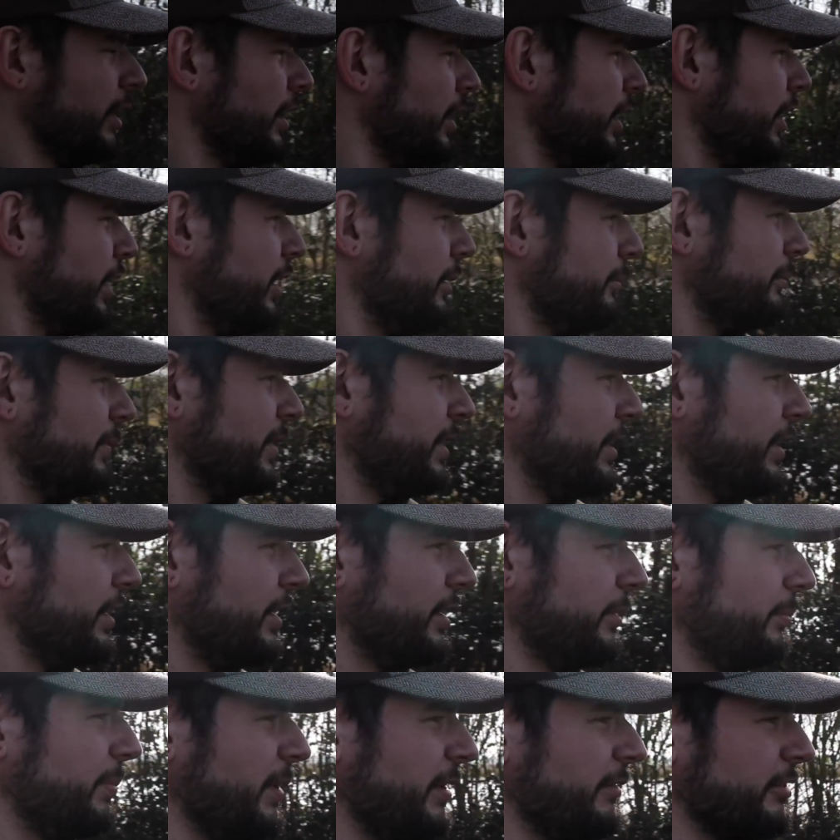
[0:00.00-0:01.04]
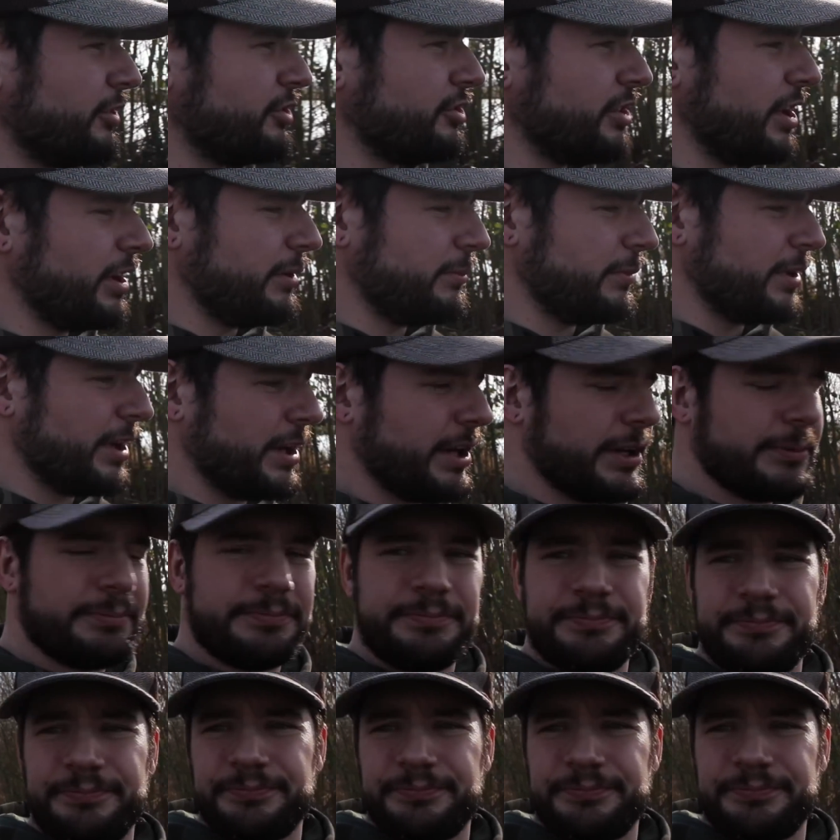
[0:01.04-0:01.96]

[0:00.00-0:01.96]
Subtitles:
Bit of a shame that